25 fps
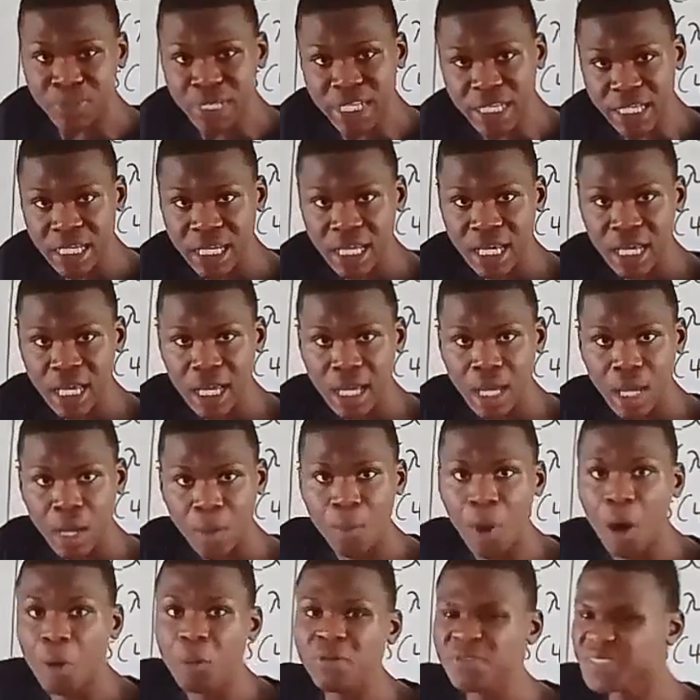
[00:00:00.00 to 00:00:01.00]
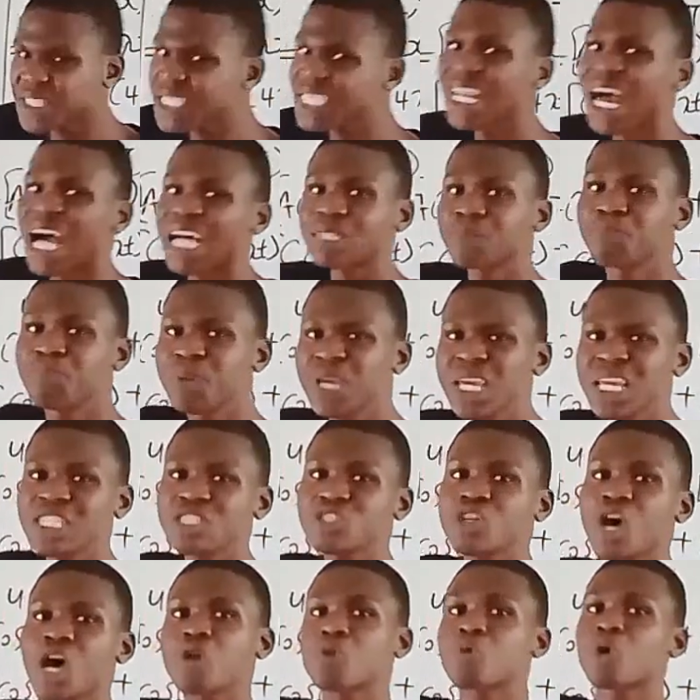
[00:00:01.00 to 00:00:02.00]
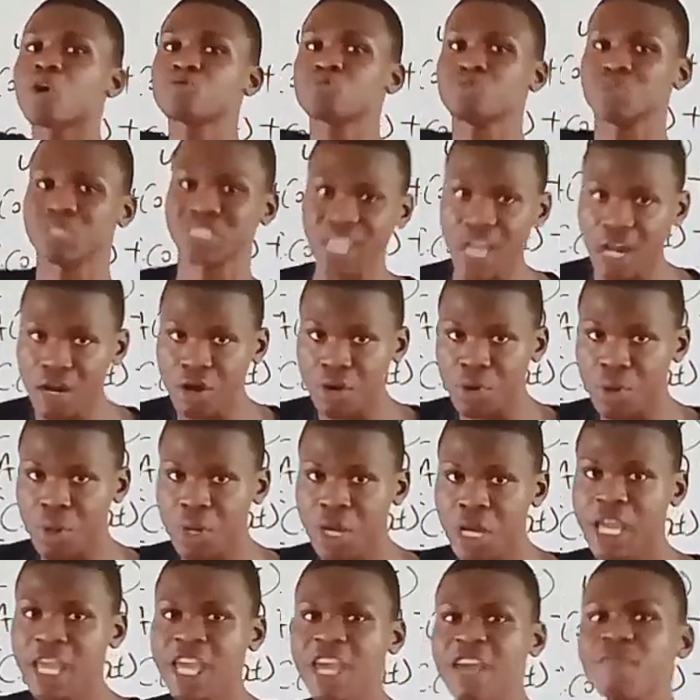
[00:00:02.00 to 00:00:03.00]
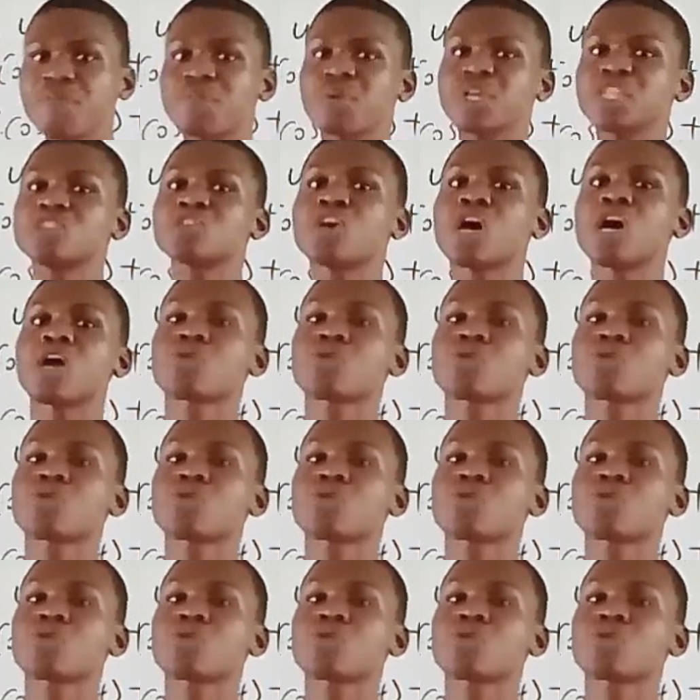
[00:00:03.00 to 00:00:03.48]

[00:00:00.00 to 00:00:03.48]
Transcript: b. But we've seen that b is not equal to 0. If b is not